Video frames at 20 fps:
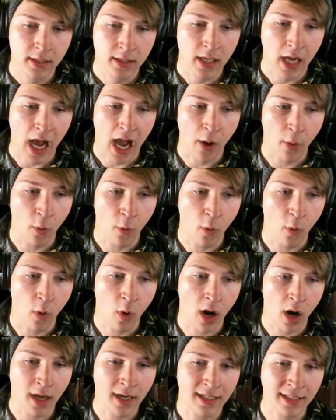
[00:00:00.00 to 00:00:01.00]
Pink I
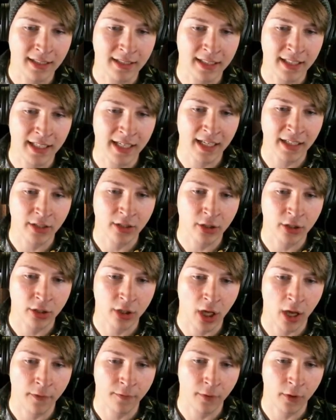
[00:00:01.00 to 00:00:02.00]
want to see it
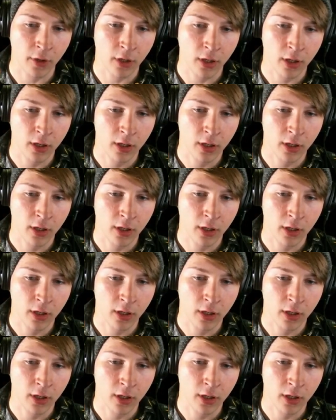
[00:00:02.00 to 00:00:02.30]
suffer.